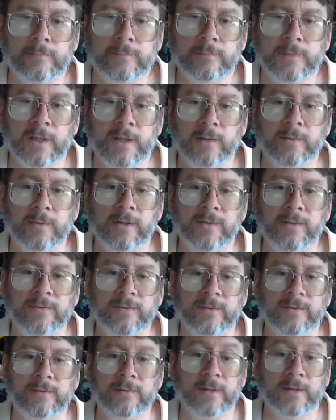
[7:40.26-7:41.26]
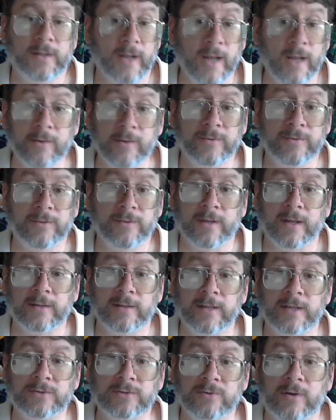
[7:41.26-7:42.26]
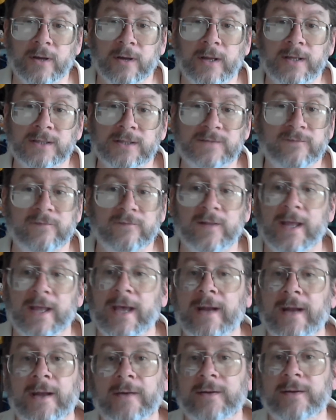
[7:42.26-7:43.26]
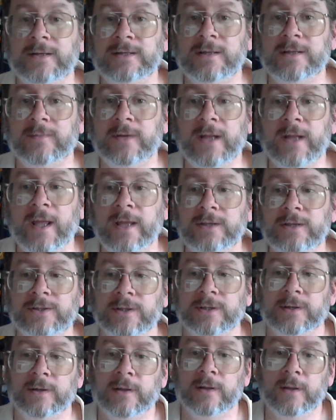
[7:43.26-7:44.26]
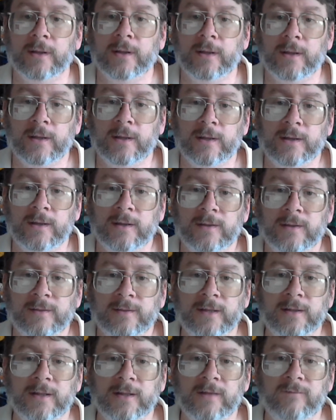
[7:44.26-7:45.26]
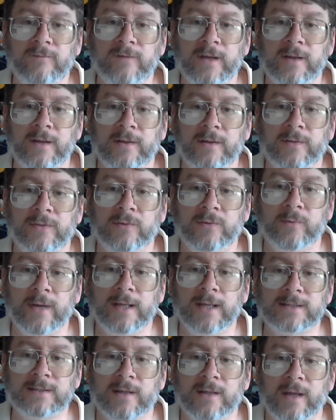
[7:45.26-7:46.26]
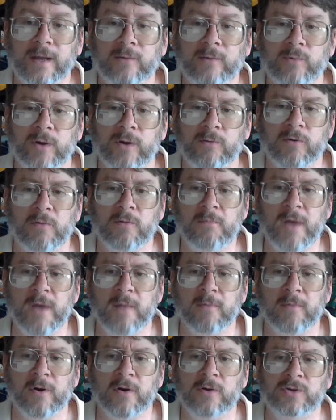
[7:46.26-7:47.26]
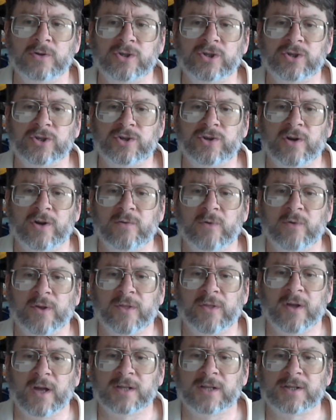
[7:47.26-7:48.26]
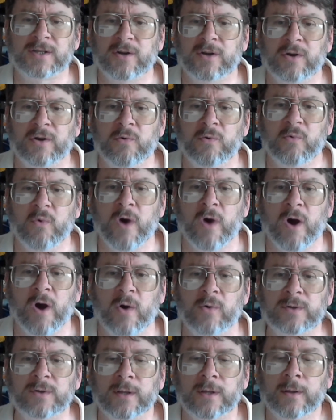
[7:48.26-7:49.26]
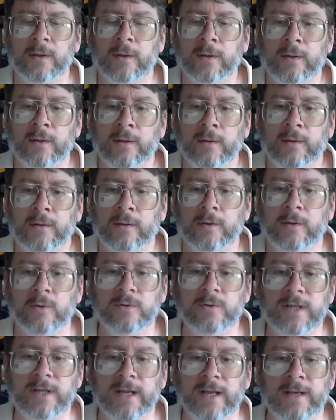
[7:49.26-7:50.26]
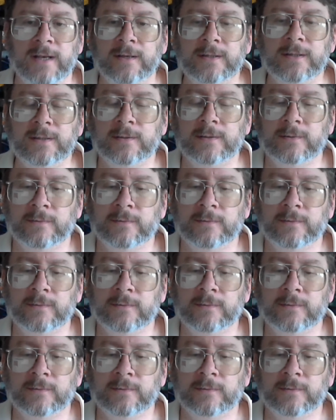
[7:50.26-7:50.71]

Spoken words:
The other thing they try is flat-out intimidation. Thinly veiled threats like, "We'll remember who stood with us and who won't, who didn't,"